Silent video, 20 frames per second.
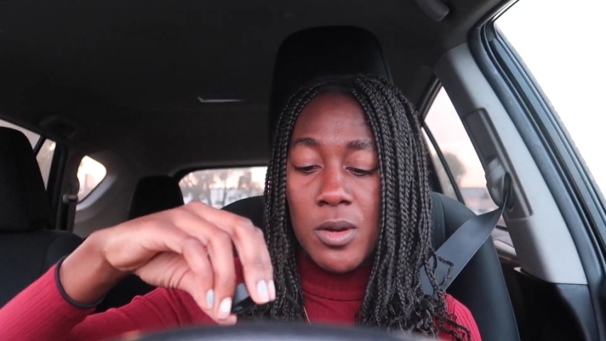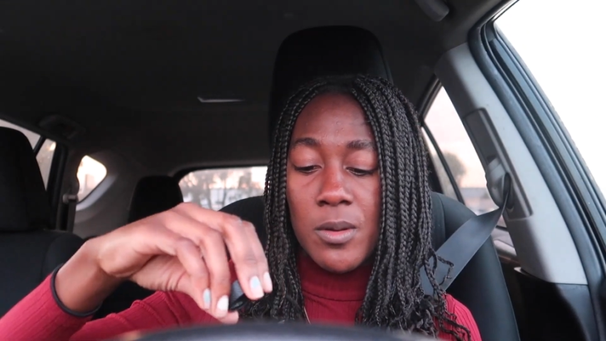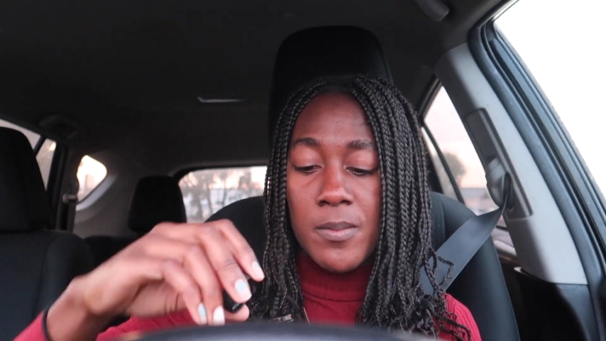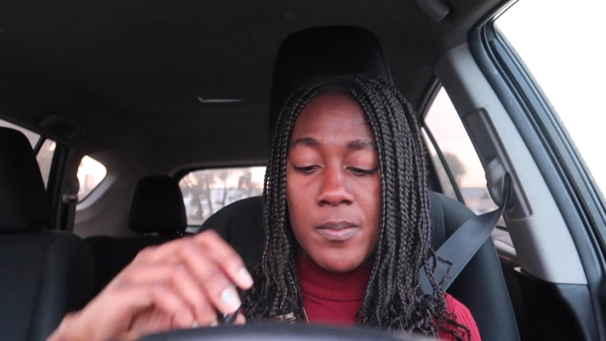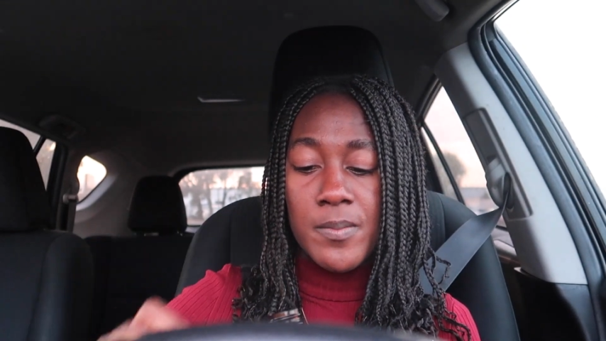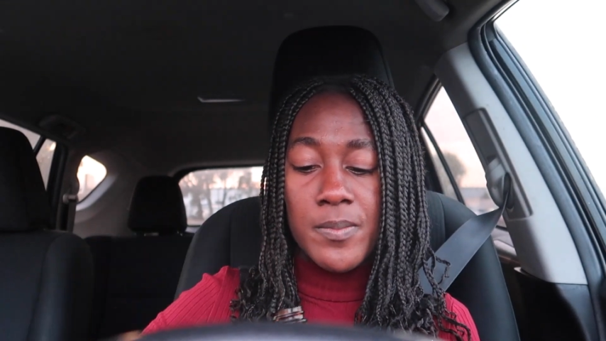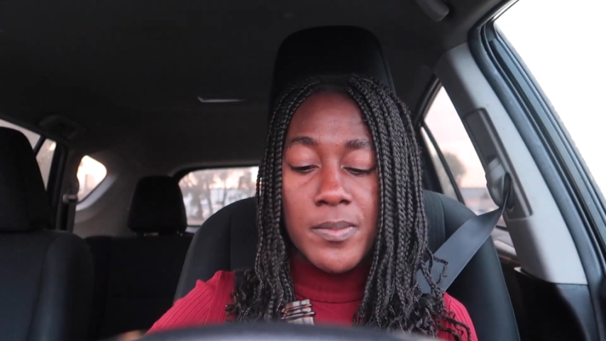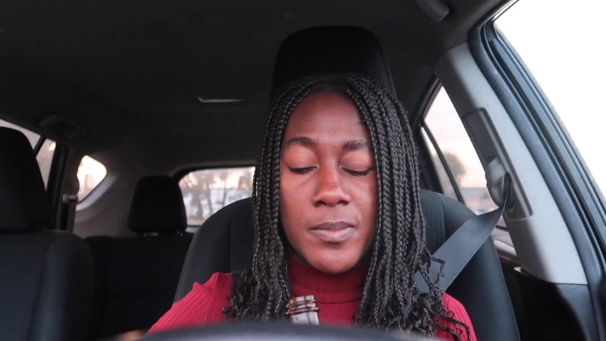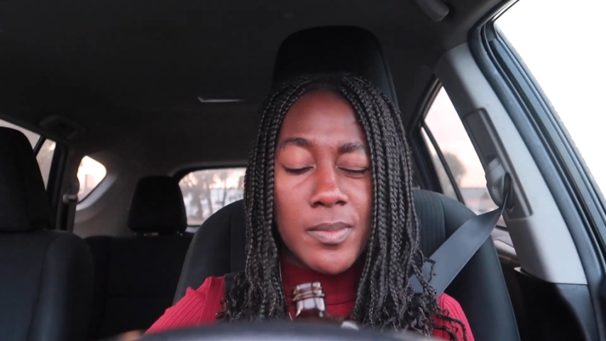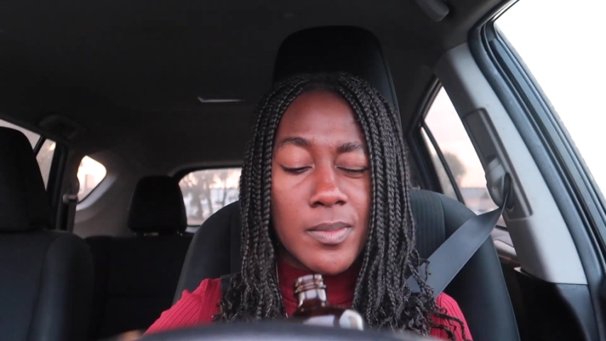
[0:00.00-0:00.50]

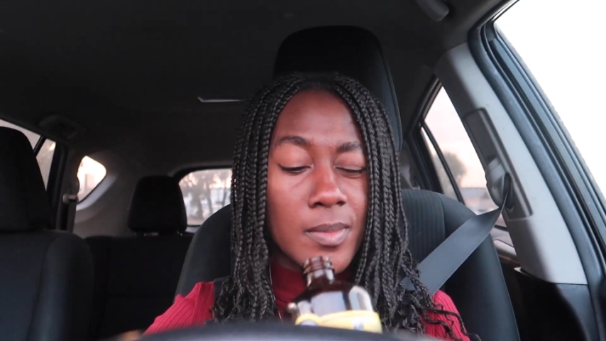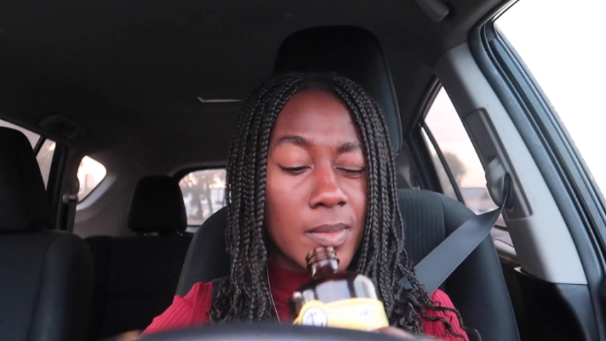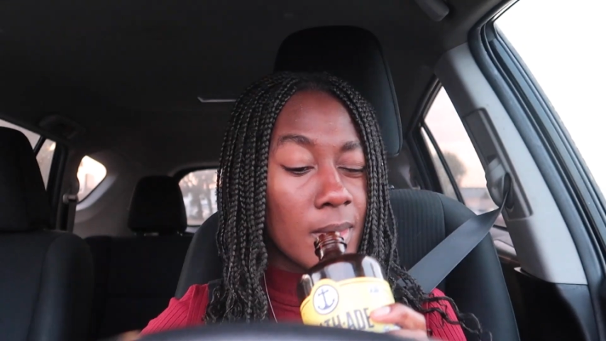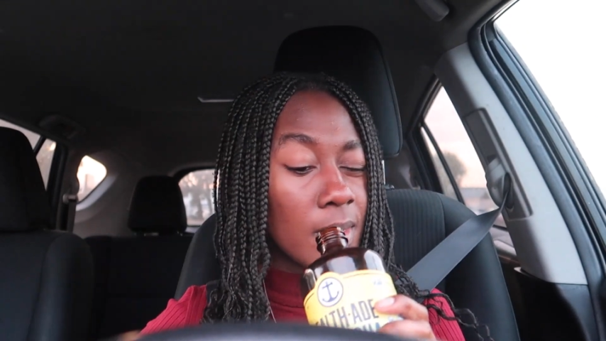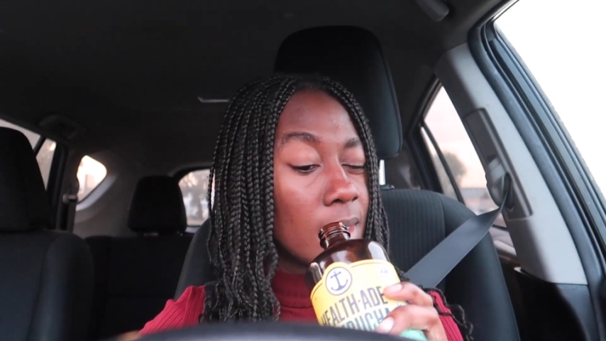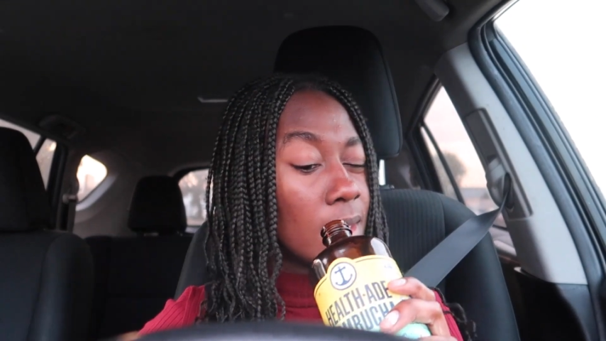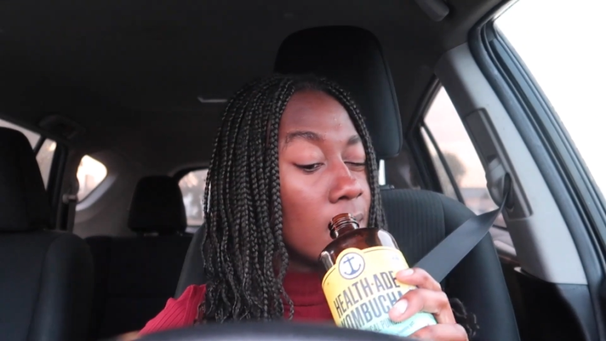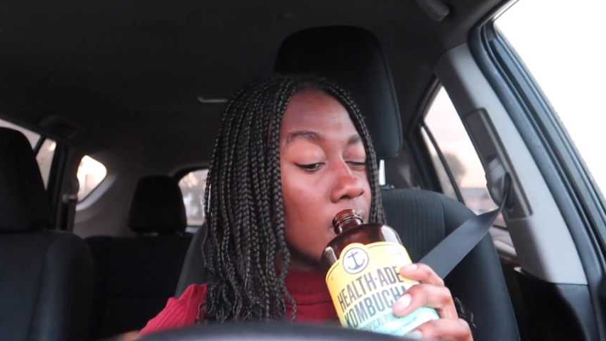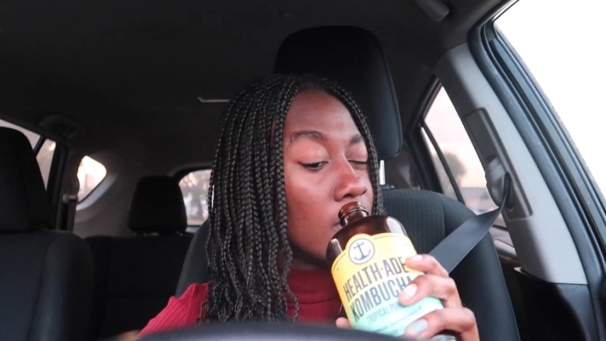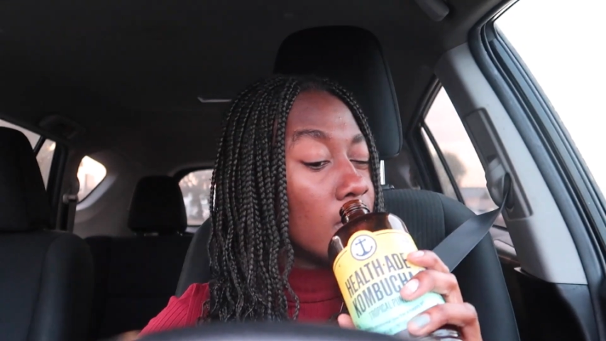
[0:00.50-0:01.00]

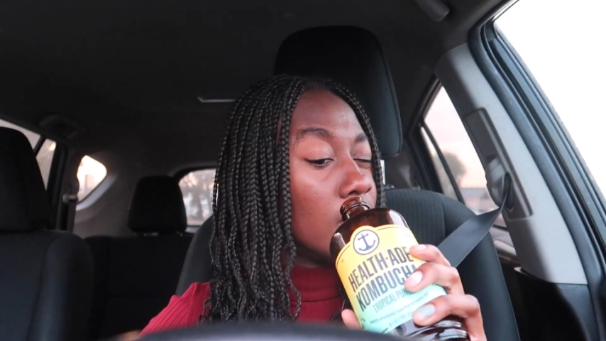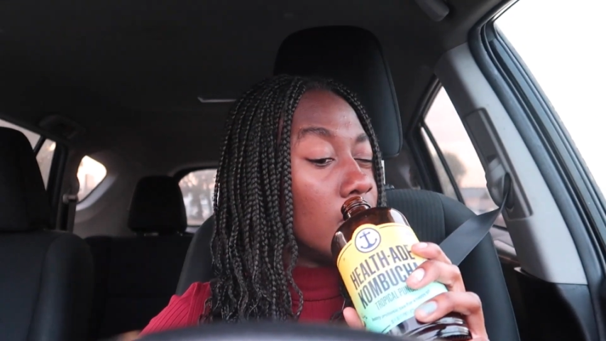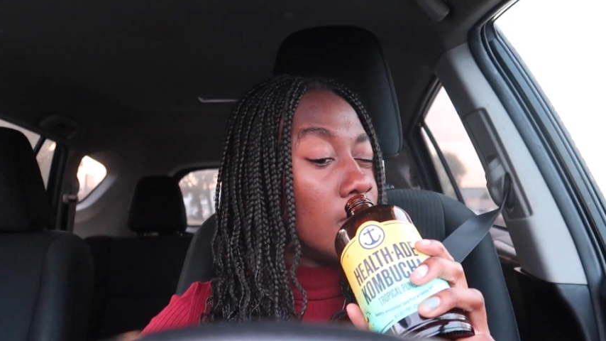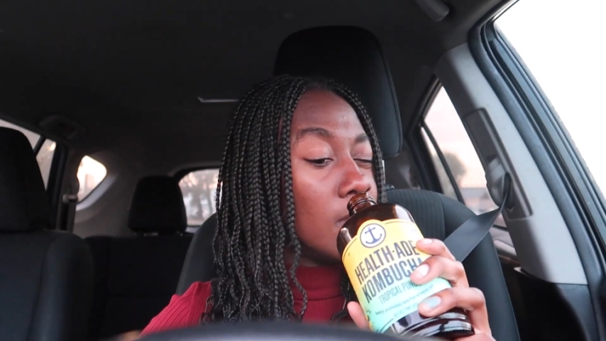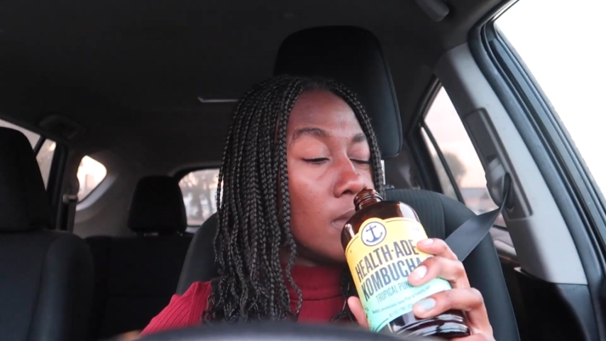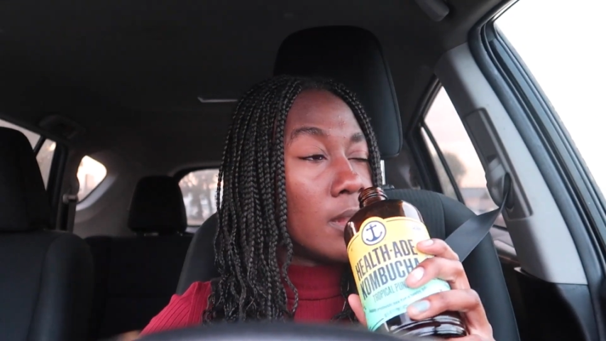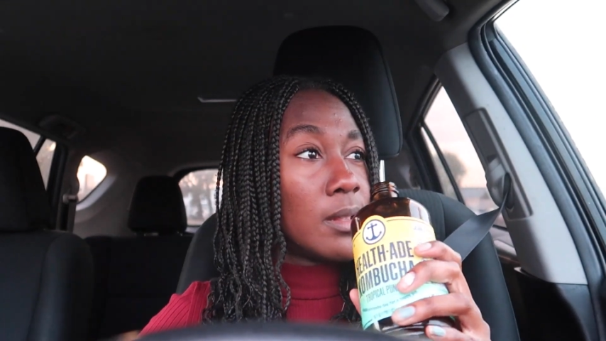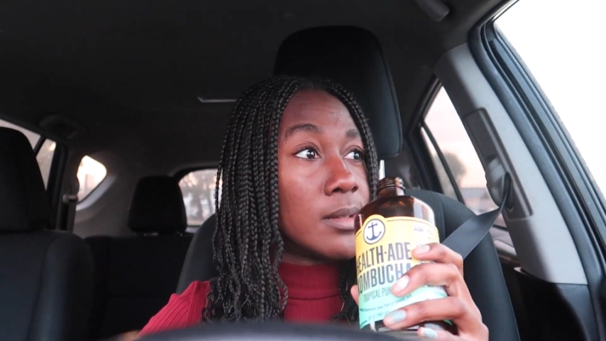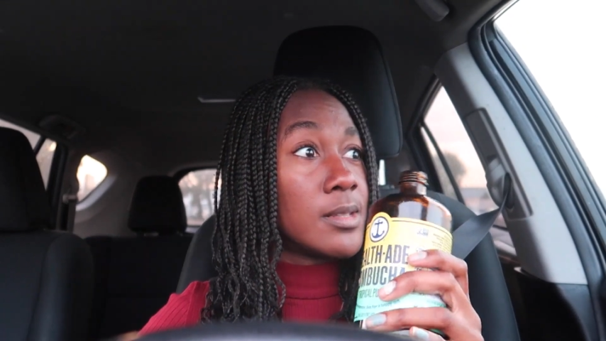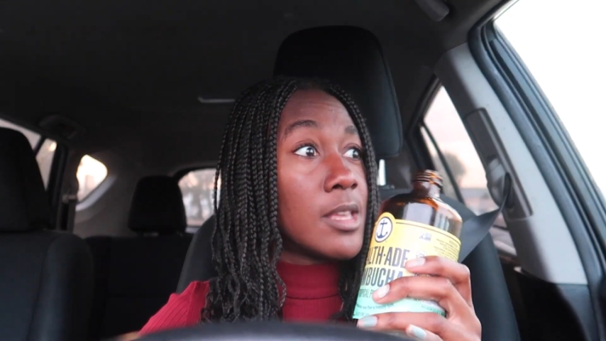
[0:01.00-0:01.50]
And